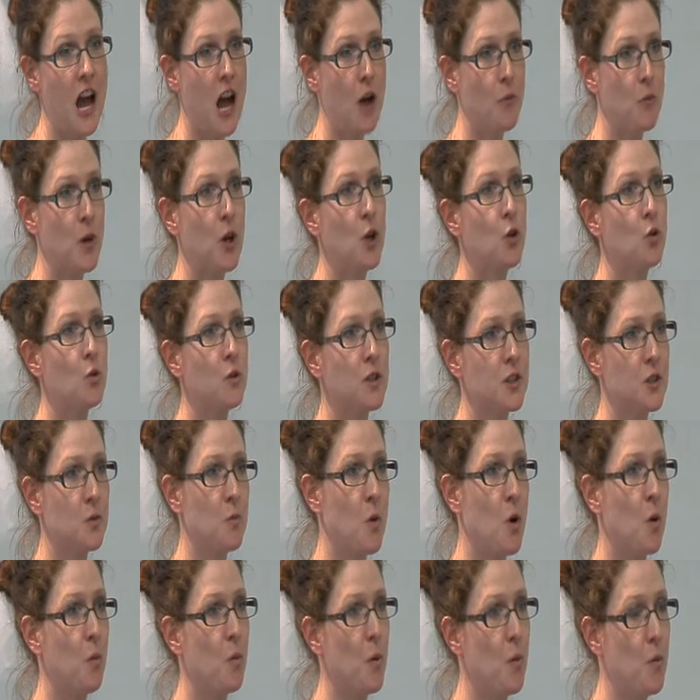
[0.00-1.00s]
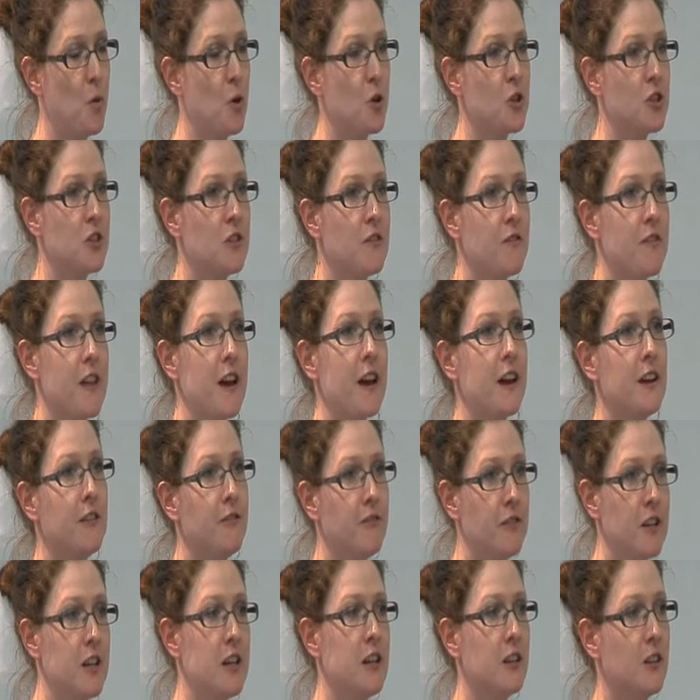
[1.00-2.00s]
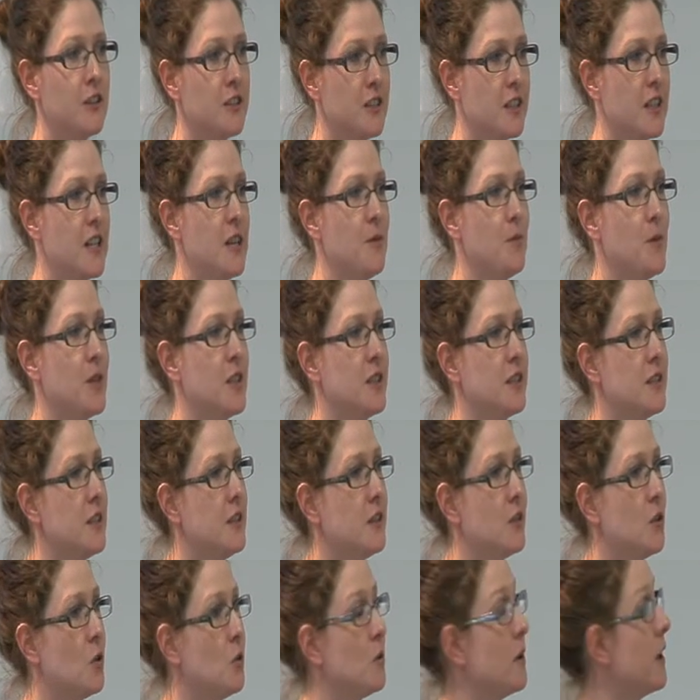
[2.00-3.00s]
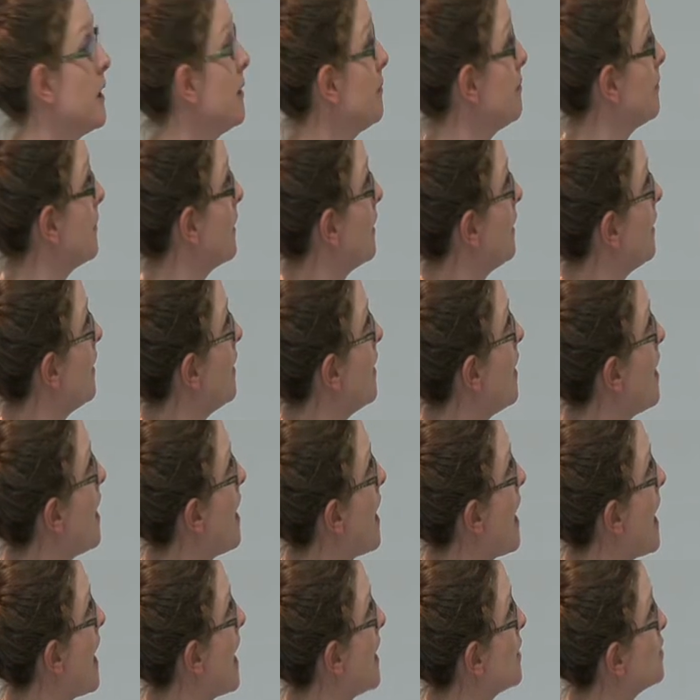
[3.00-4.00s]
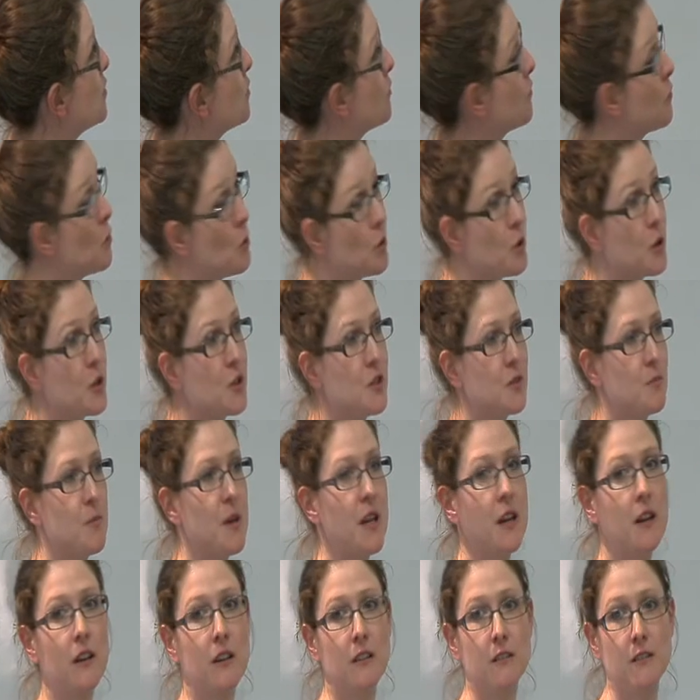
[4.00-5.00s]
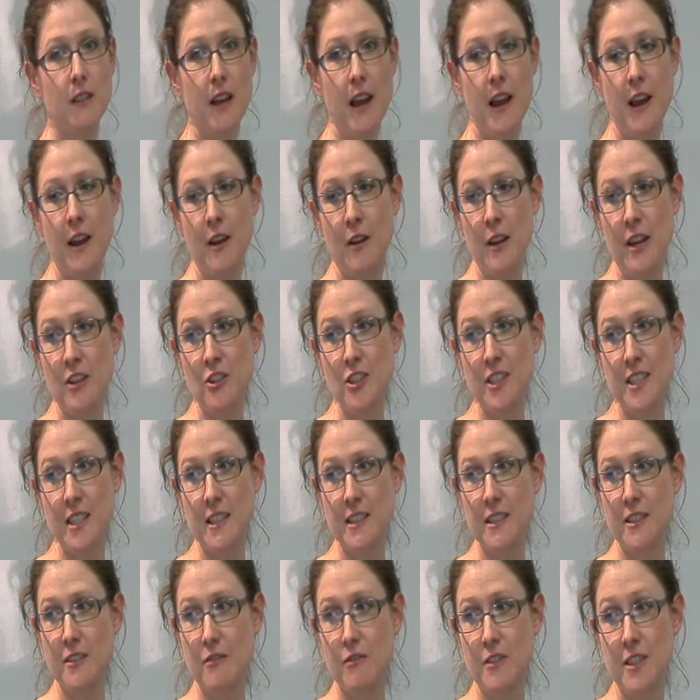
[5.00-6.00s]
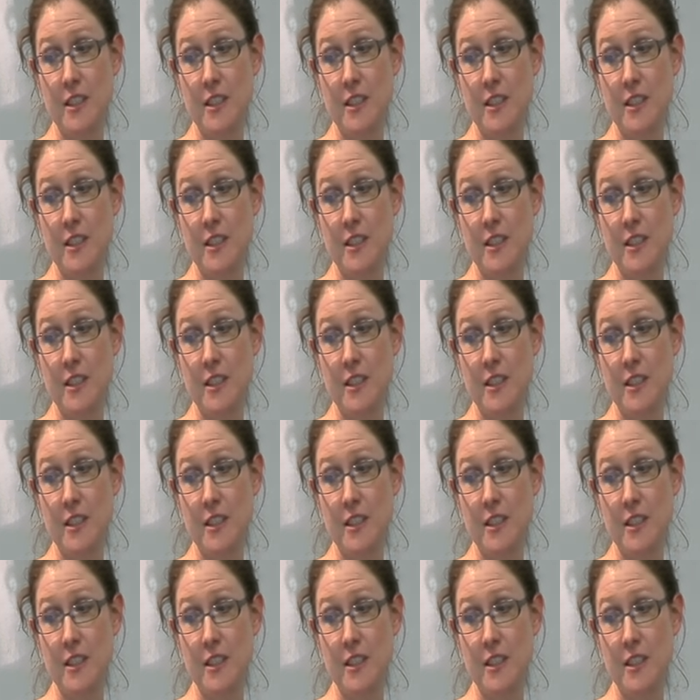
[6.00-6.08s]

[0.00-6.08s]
and we grow a small proportion of that every year to keep the seed going. And of course, being interested in